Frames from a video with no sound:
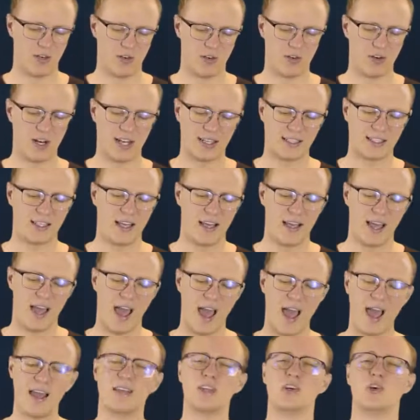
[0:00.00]
Right,
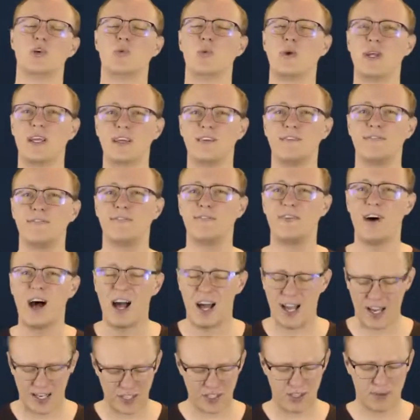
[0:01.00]
and we can
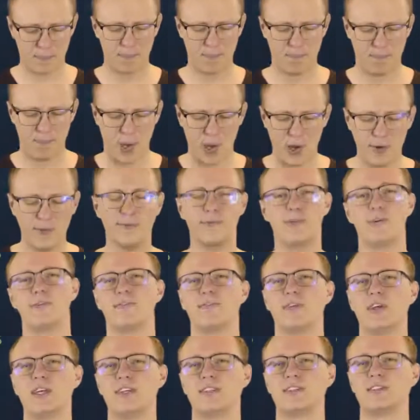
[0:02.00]
find both
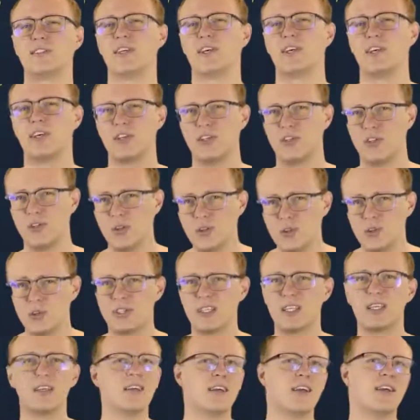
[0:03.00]
of these
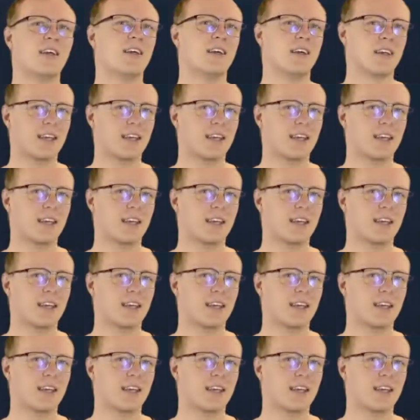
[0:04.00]
using